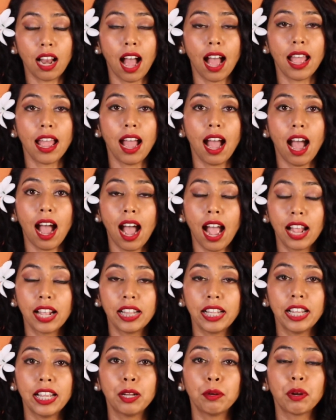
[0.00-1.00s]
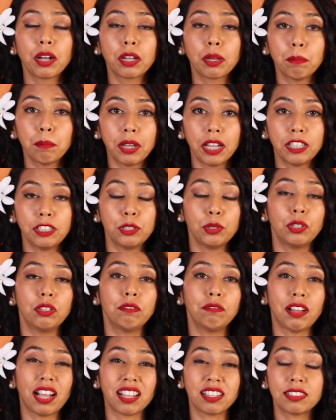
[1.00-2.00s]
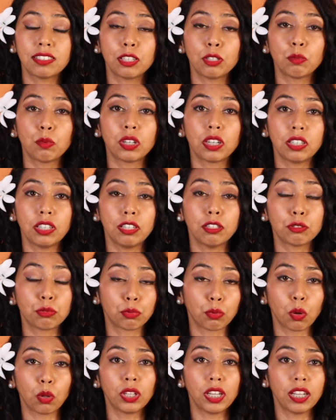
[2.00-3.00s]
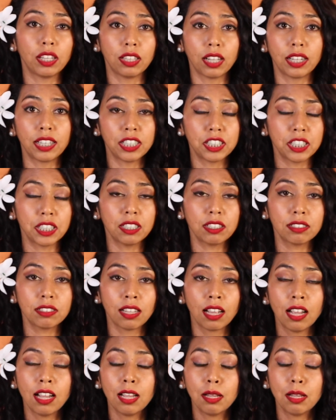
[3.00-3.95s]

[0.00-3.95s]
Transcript: I highly recommend you invest in one of these rolling luggages